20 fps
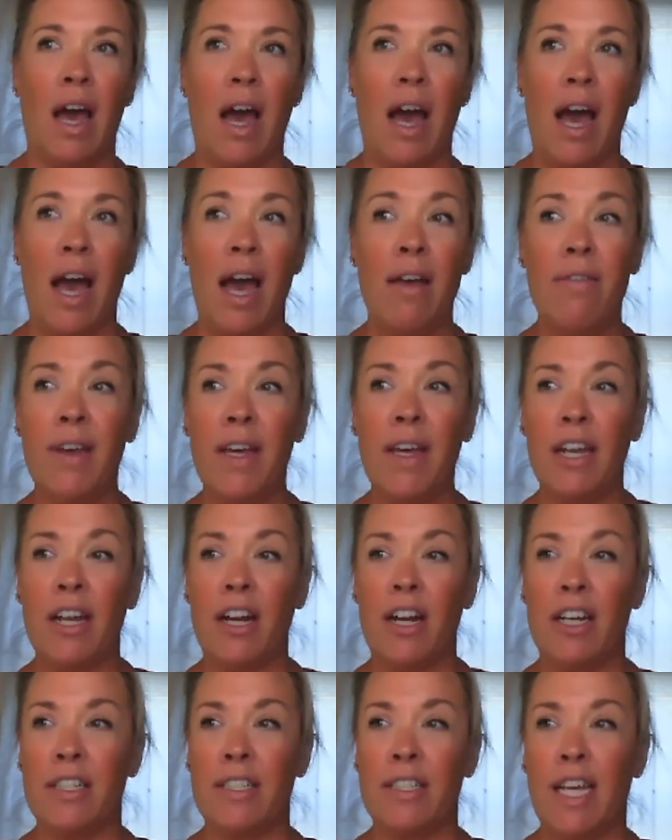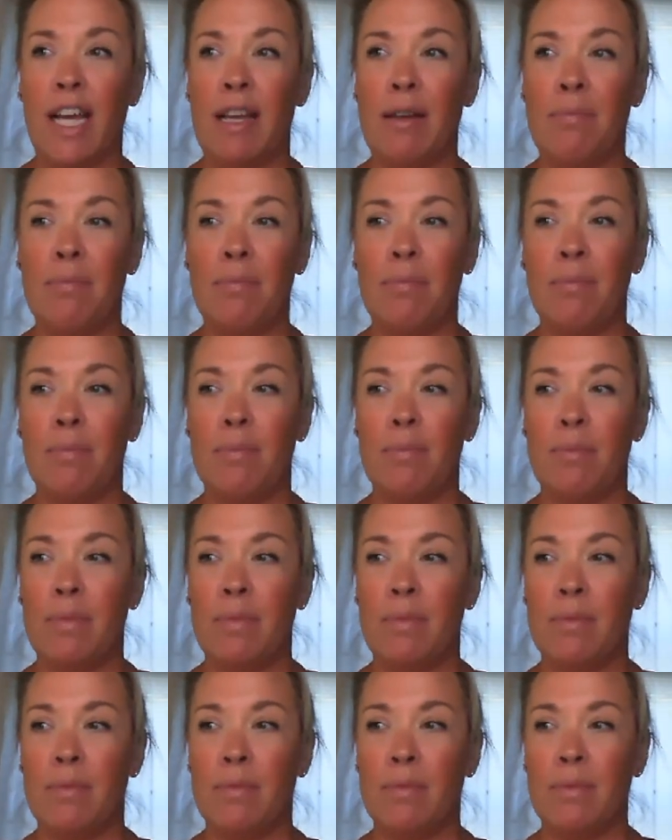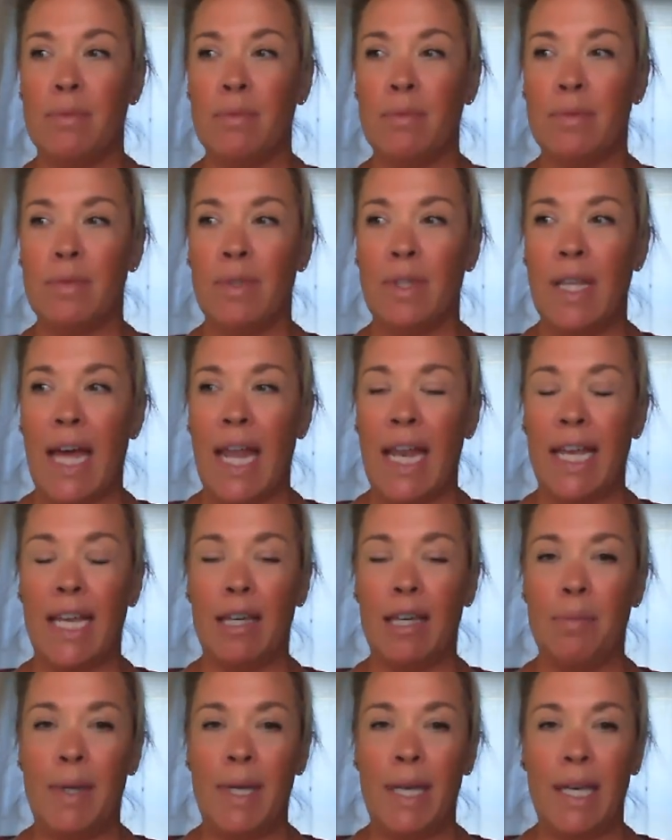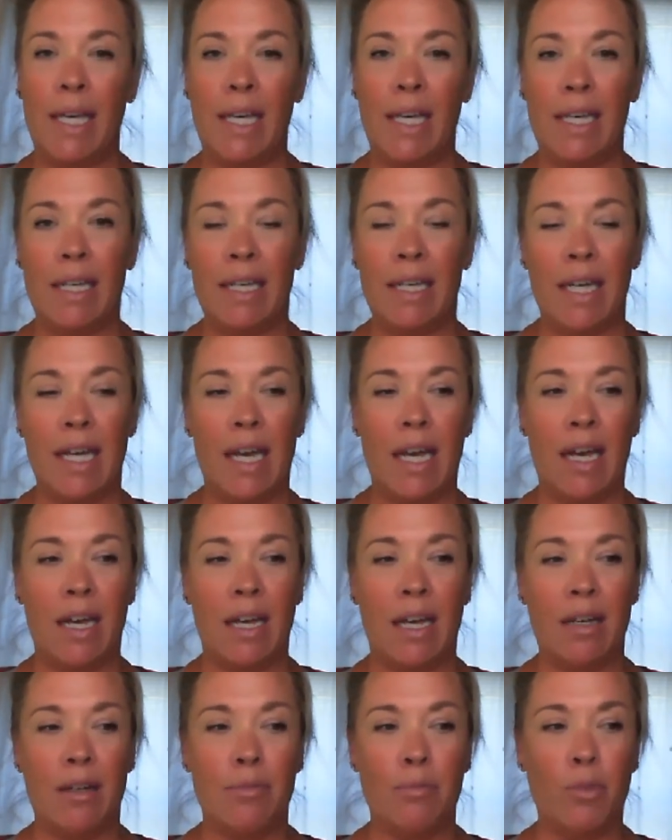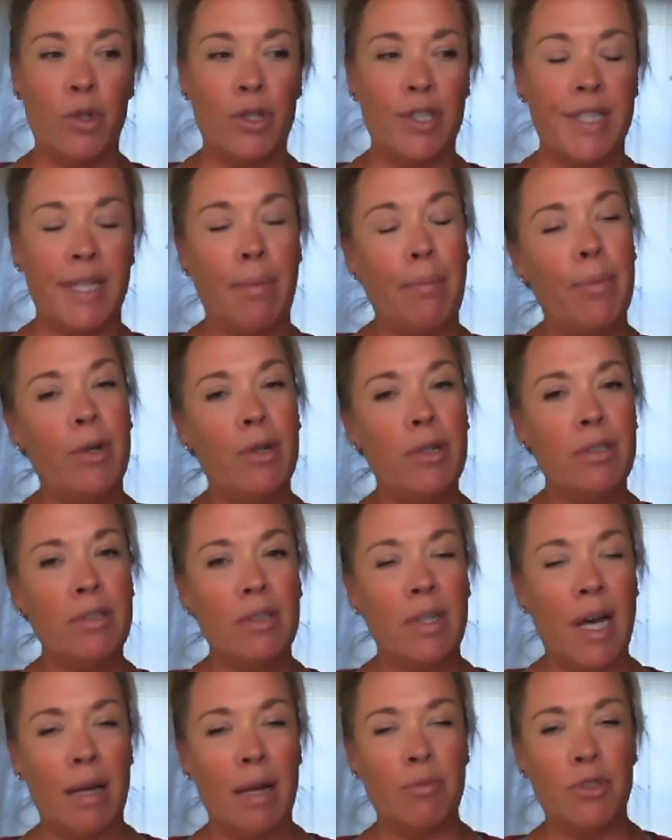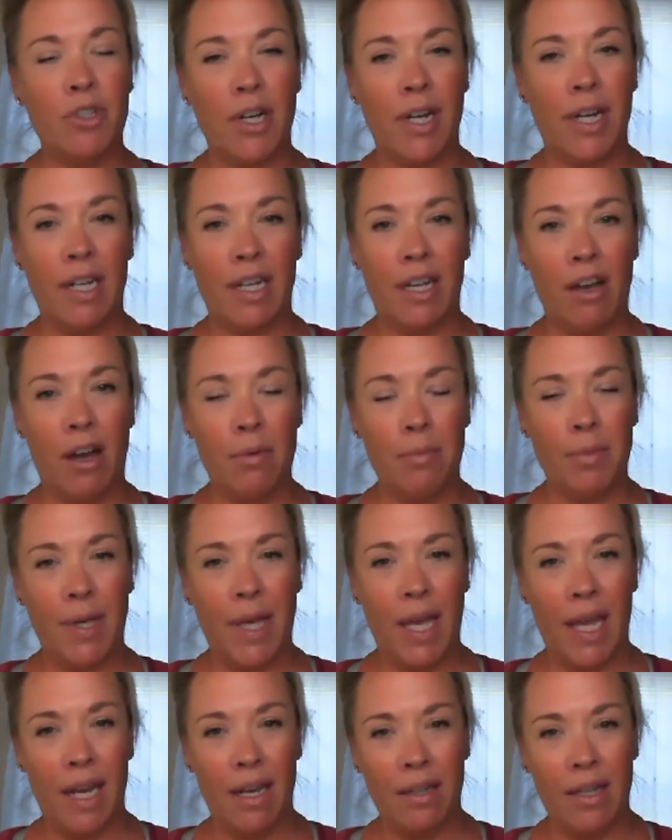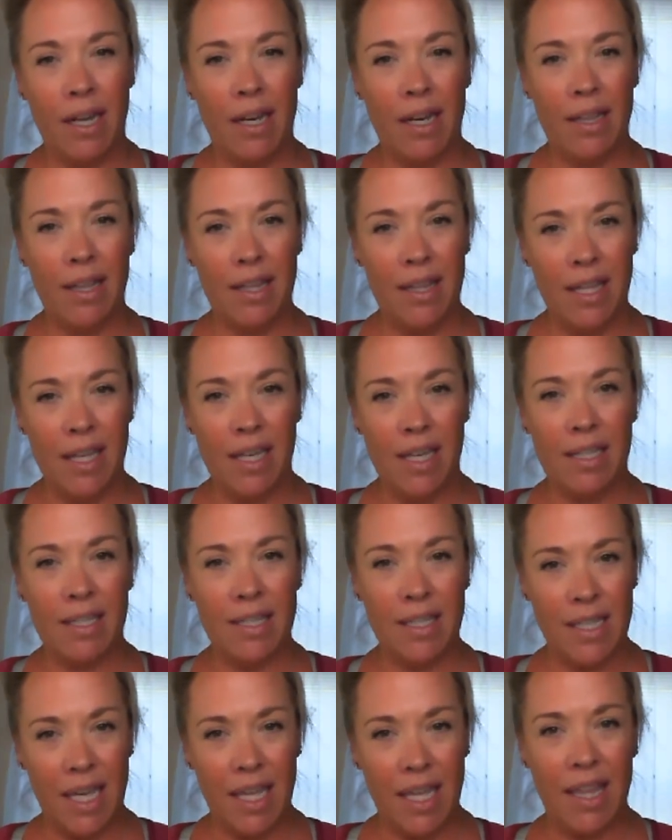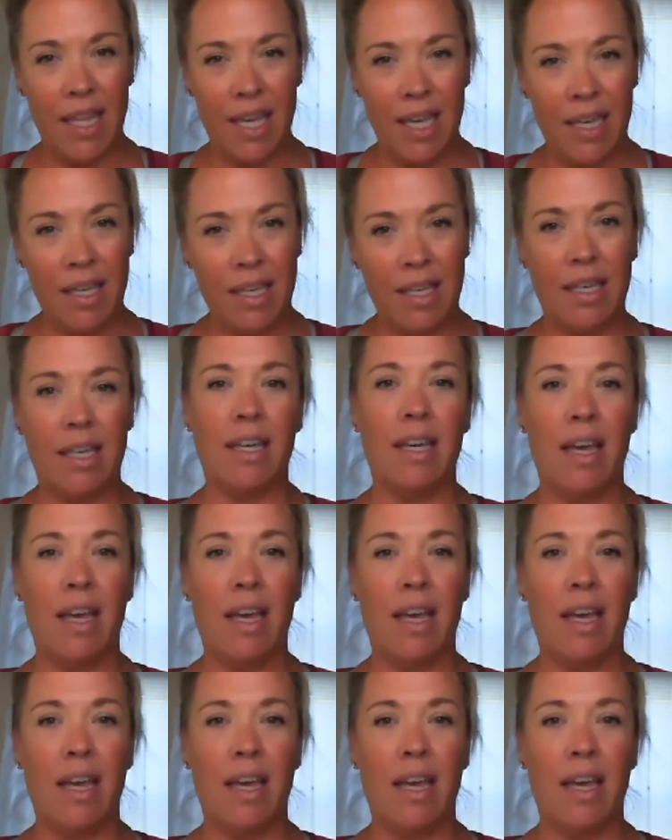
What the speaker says: I've had a hard time letting it be more simple. I'm trying to complicate a lot of the things, I think.